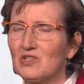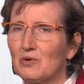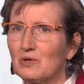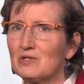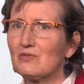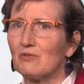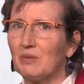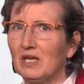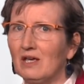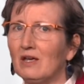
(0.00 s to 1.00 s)
course from
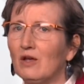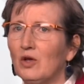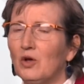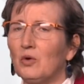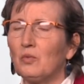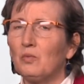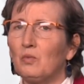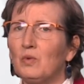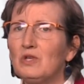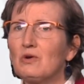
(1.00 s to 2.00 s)
me,
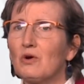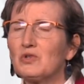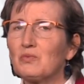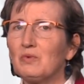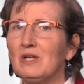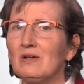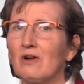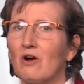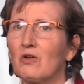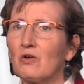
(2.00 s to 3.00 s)
when you go to read an
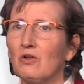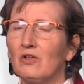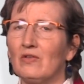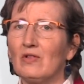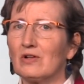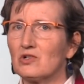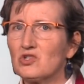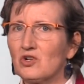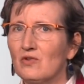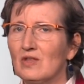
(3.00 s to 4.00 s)
article in the
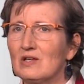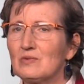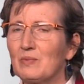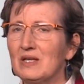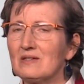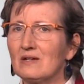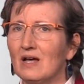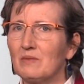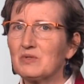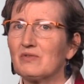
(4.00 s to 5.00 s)
literature that is based on an
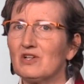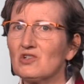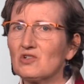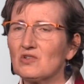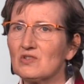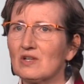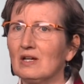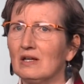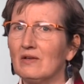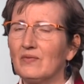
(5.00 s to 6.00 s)
observational
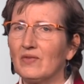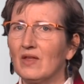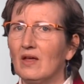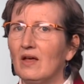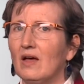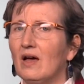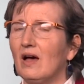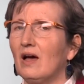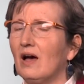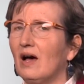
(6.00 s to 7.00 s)
study,
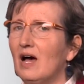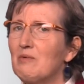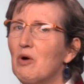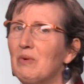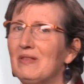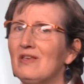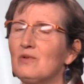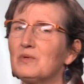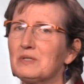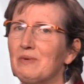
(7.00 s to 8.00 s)
I'm hoping that
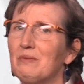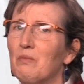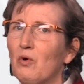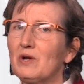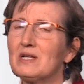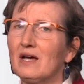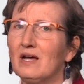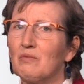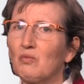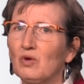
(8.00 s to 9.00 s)
you will spend more
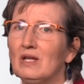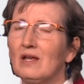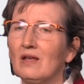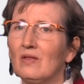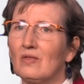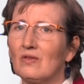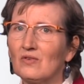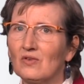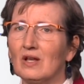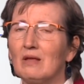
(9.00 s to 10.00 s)
time reading the
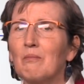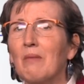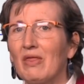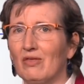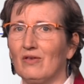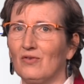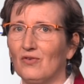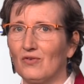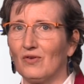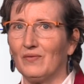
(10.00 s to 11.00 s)
study
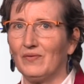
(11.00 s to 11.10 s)
methods.